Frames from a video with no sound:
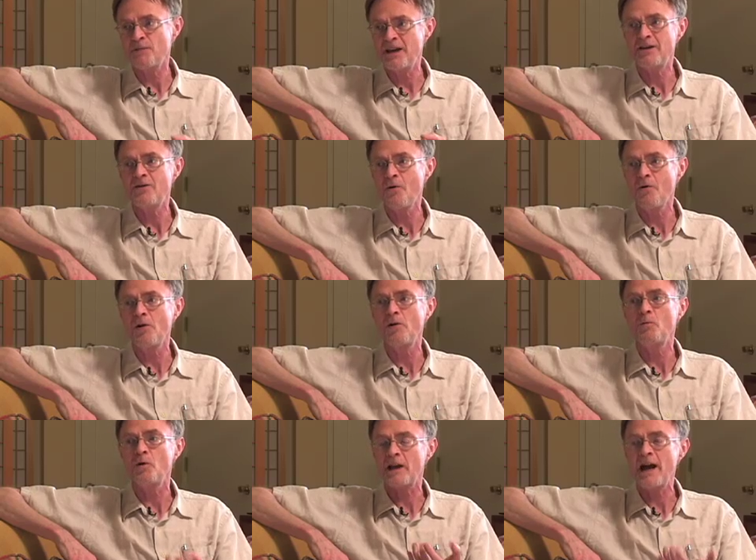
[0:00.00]
peak
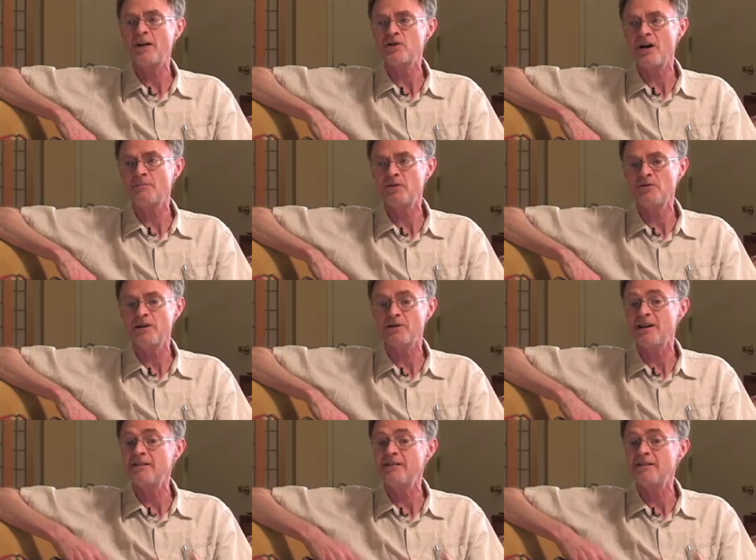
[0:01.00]
coal will catch up to us,